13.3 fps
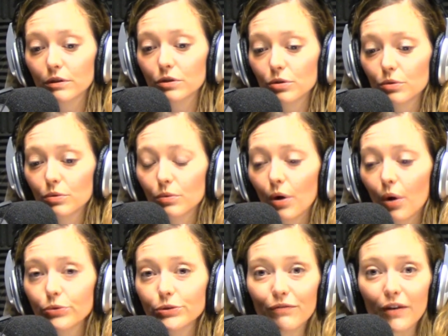to
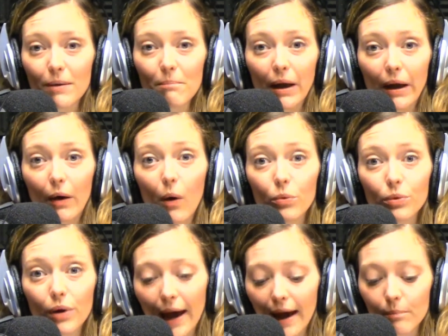cultivate my
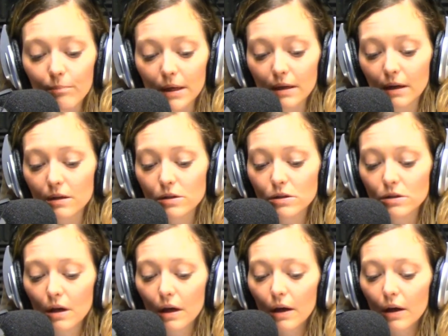own
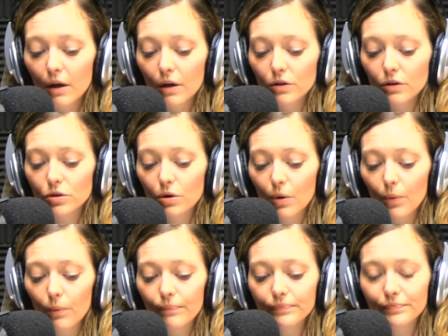happiness.
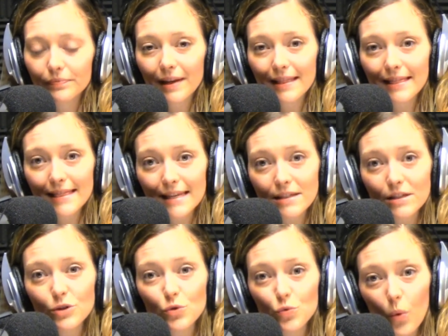So this
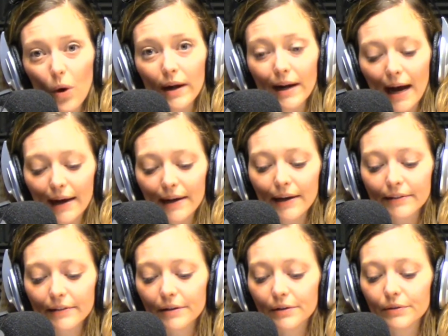is what I had
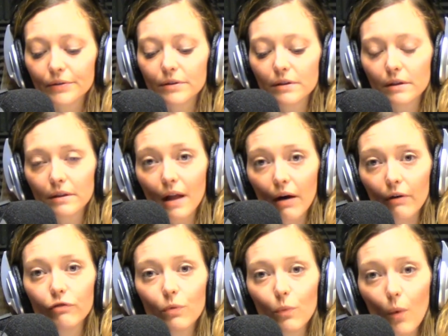learned
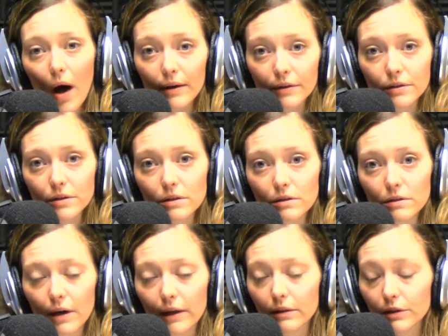love was.
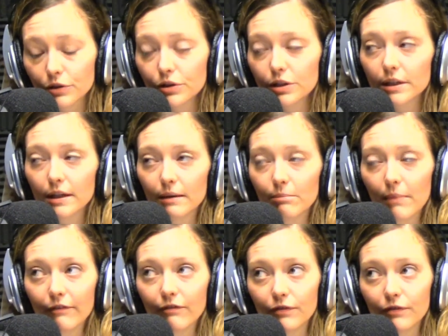I learned it in
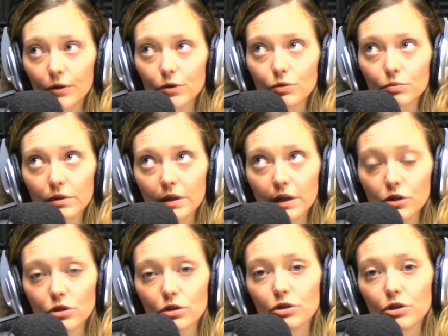my first
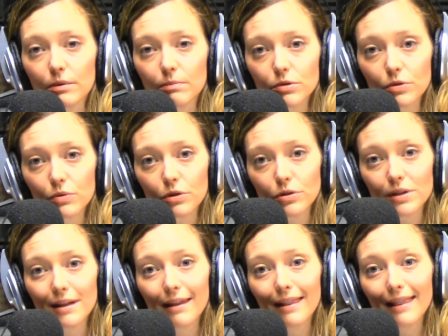relationship. So there's a
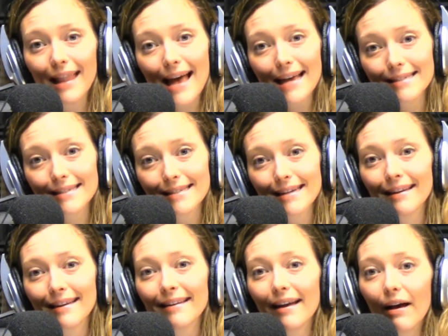
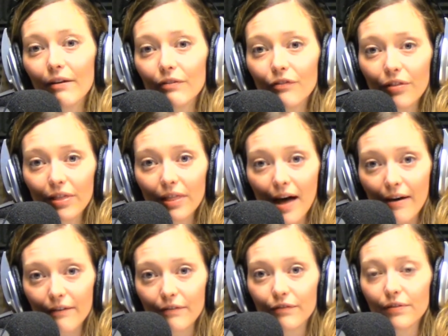lesson of
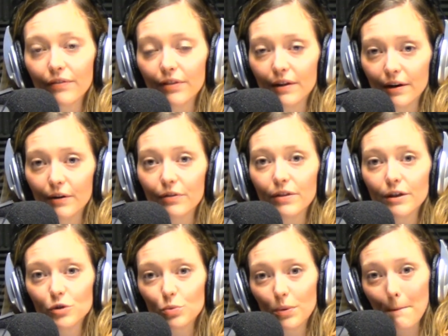love there
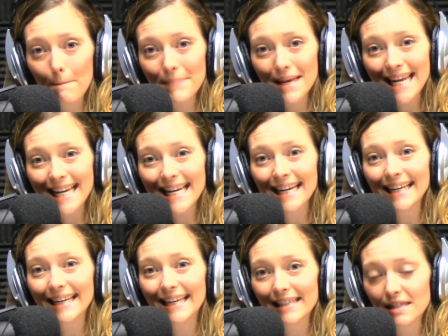that's
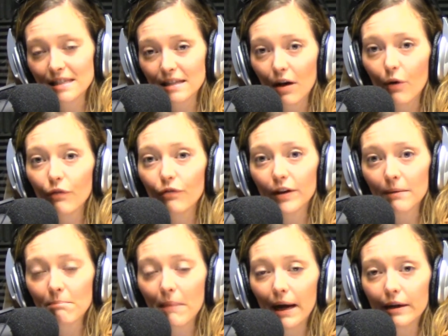repeating itself
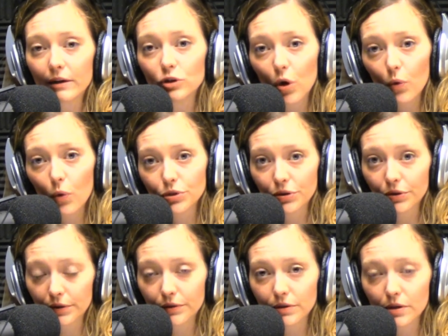in my adulthood.